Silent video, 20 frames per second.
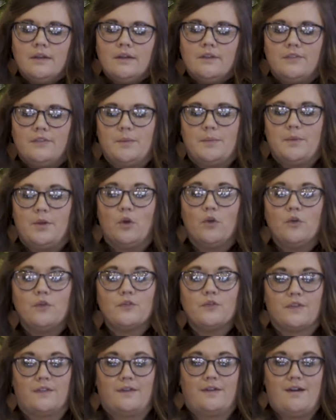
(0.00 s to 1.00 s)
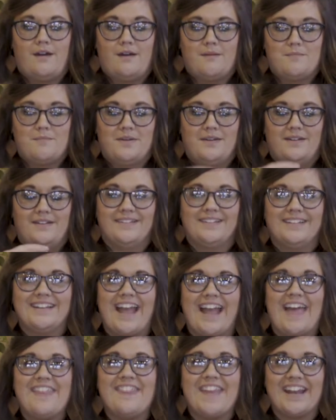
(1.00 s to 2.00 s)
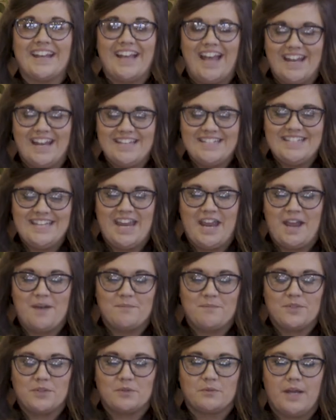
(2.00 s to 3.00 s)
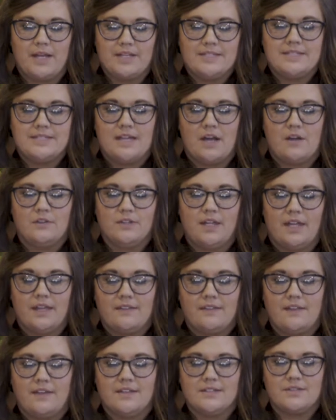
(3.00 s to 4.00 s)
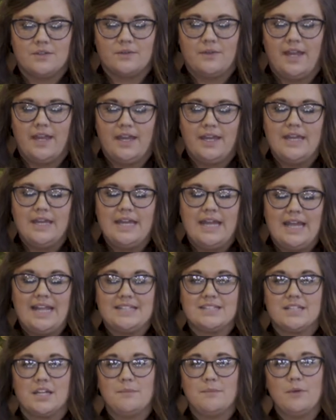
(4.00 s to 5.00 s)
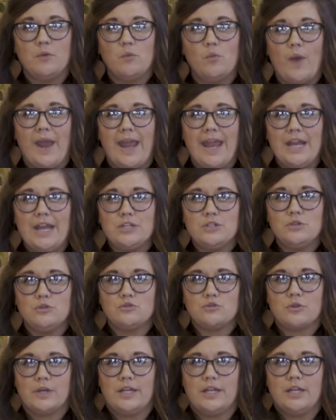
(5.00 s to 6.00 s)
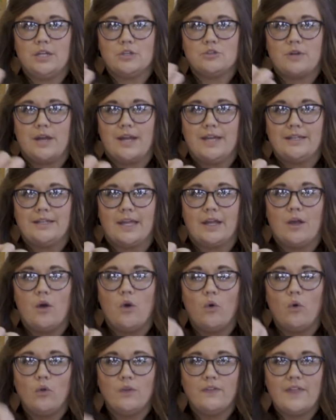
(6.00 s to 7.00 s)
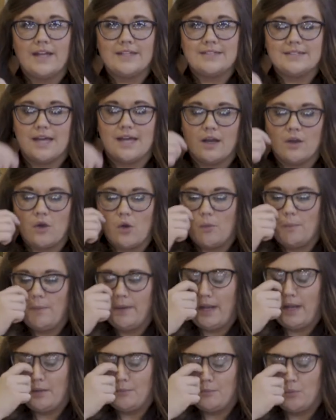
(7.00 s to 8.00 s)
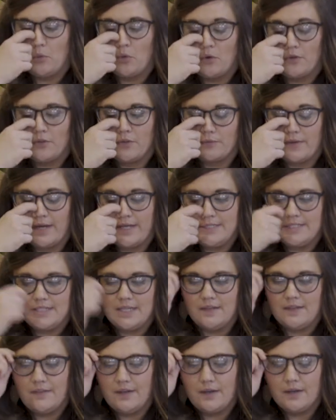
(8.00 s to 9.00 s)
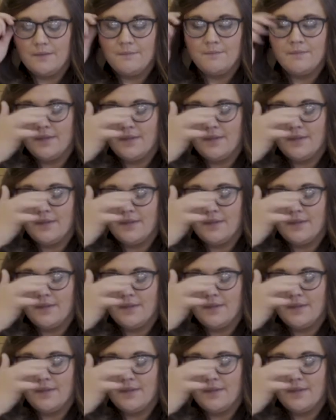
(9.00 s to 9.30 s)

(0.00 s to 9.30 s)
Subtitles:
flip it over the cup, and then kind of tamp the rice down like this, okay? It's gonna be way too tricky to try and like hold that sock open and pour the rice in there.